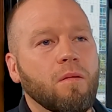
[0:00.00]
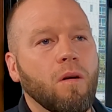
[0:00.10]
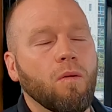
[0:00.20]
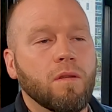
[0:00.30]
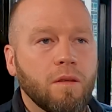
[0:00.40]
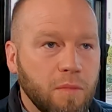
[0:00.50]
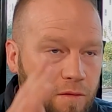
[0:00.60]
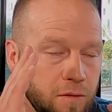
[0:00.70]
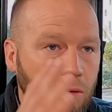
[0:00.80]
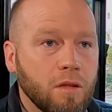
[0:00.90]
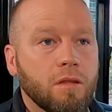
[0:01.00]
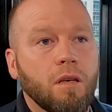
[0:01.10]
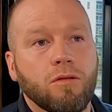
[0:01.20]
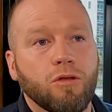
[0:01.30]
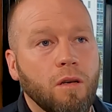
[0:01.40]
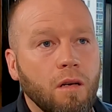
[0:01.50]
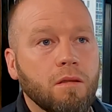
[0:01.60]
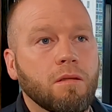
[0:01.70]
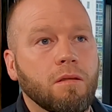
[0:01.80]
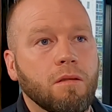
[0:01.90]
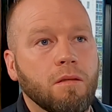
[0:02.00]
only be focused on drugs.